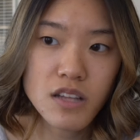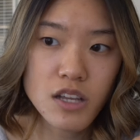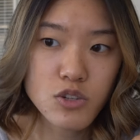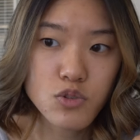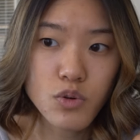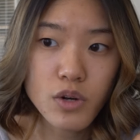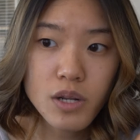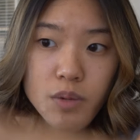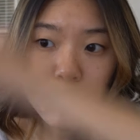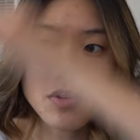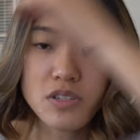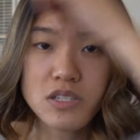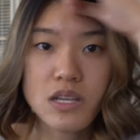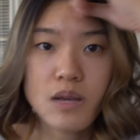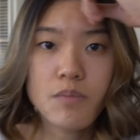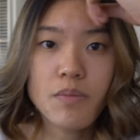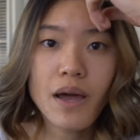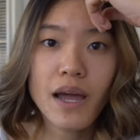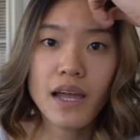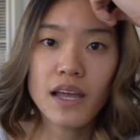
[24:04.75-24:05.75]
like
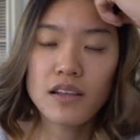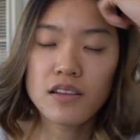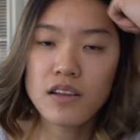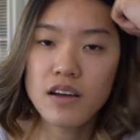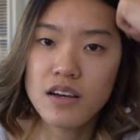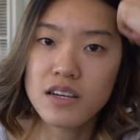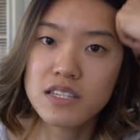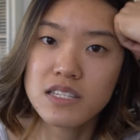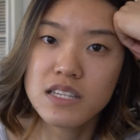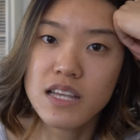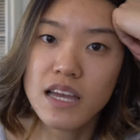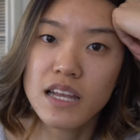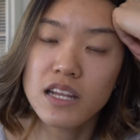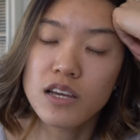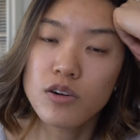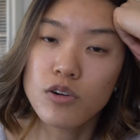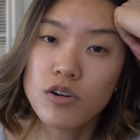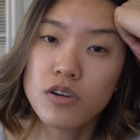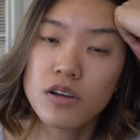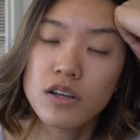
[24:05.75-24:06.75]
20% packet loss, and
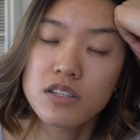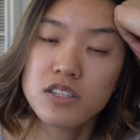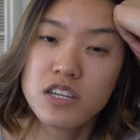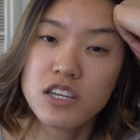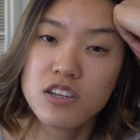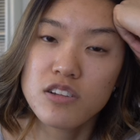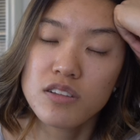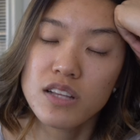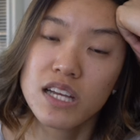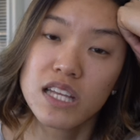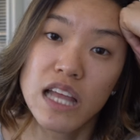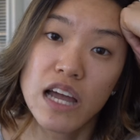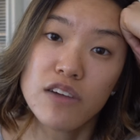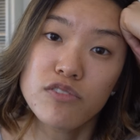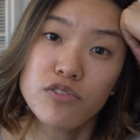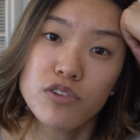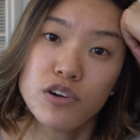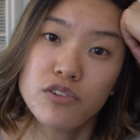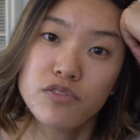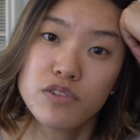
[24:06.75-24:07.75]
it will continue like that
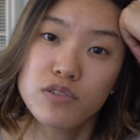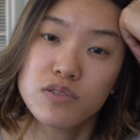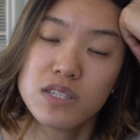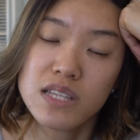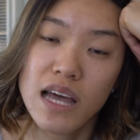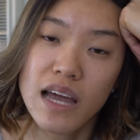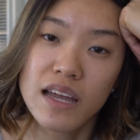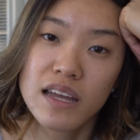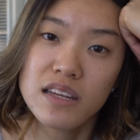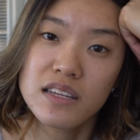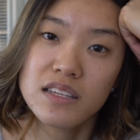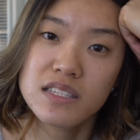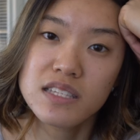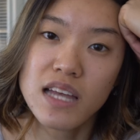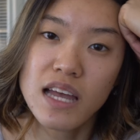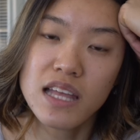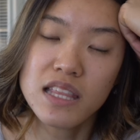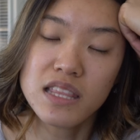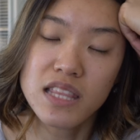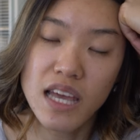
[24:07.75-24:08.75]
for a few seconds
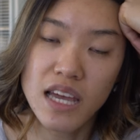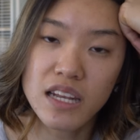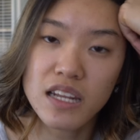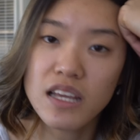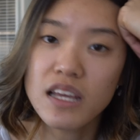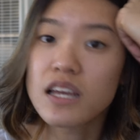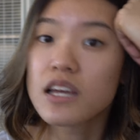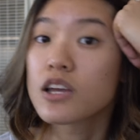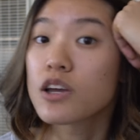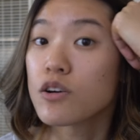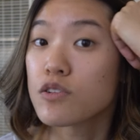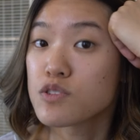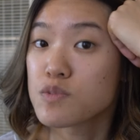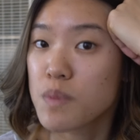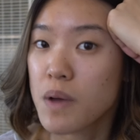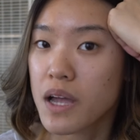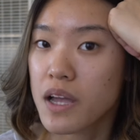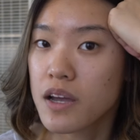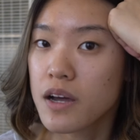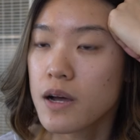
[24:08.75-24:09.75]
and then it goes
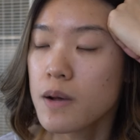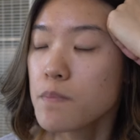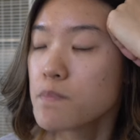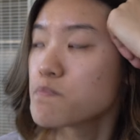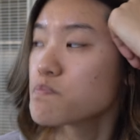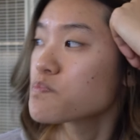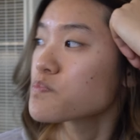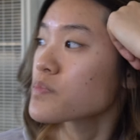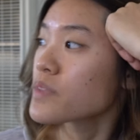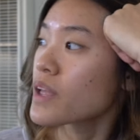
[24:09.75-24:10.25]
back up.